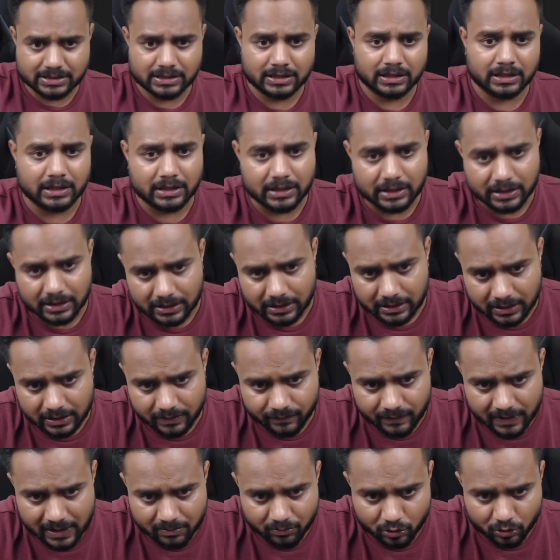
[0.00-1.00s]
and if
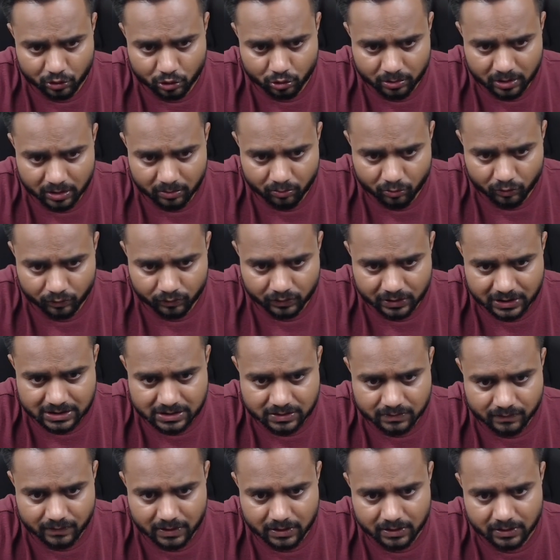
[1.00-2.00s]
I'm going to remove this
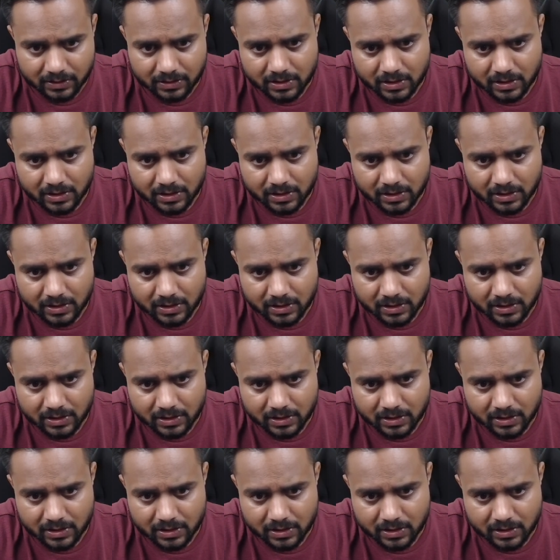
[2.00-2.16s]
one,